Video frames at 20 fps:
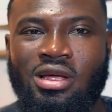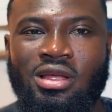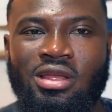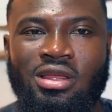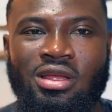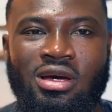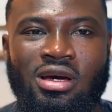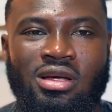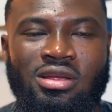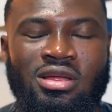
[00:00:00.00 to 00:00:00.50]

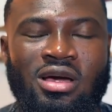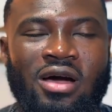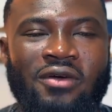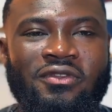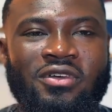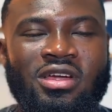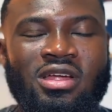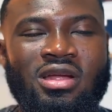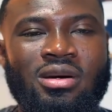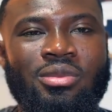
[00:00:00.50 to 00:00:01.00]
the
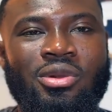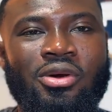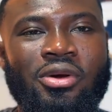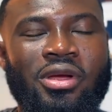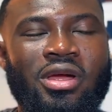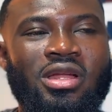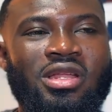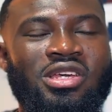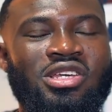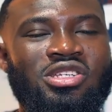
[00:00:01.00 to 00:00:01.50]
African
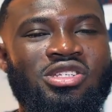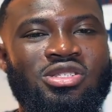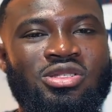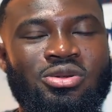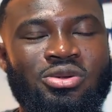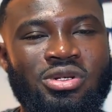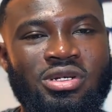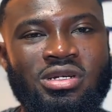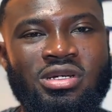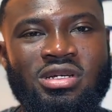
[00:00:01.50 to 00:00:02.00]
American
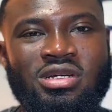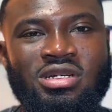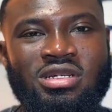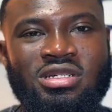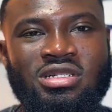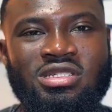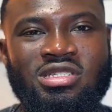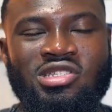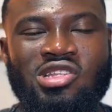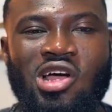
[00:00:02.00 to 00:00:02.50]
history
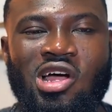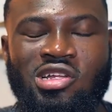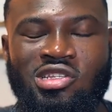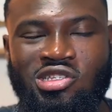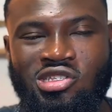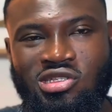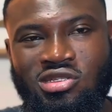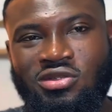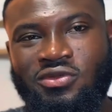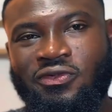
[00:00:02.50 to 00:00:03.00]

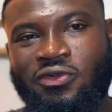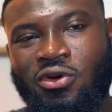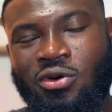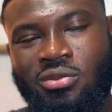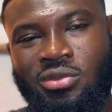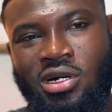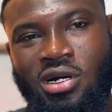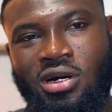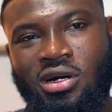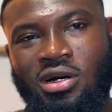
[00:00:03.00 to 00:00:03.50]
starts from